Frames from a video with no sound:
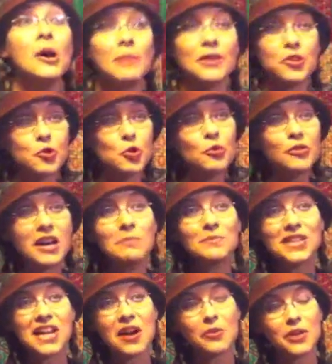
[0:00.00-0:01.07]
But the truth
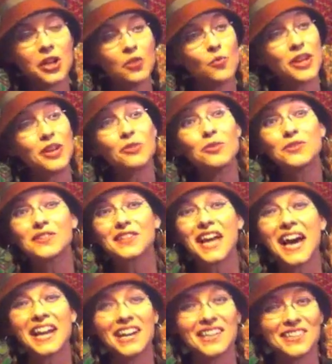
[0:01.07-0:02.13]
comes down in riddles
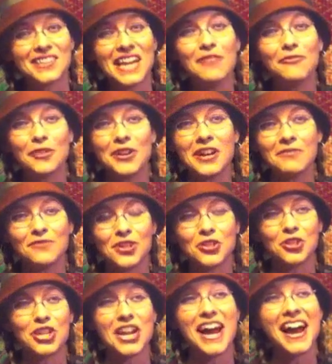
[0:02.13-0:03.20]
that are safe enough to
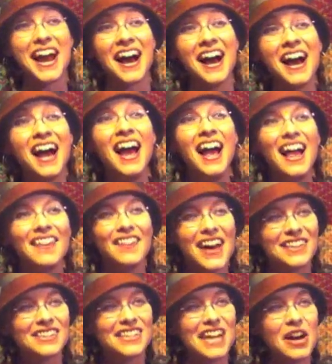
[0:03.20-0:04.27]
share.
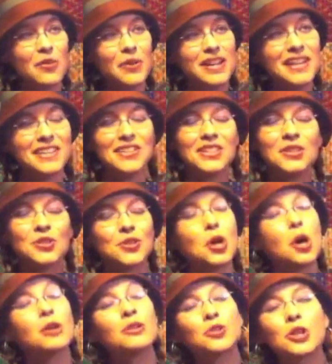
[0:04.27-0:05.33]
That's how it is in
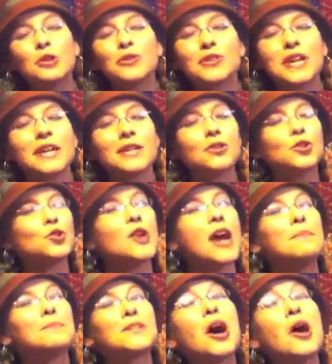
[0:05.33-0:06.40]
songs you see, and
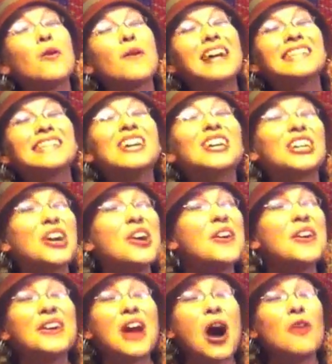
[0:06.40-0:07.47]
stripes always look
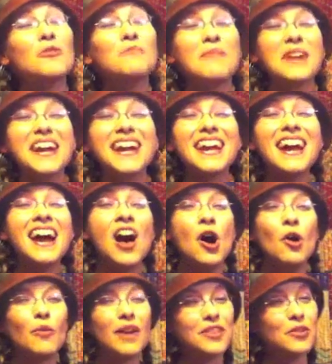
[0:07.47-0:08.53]
good on me,
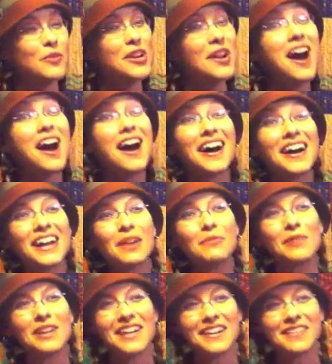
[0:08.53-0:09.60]
whether or not I'm
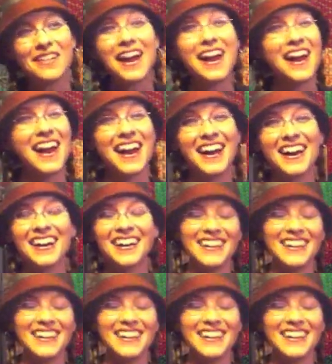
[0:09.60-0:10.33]
really there.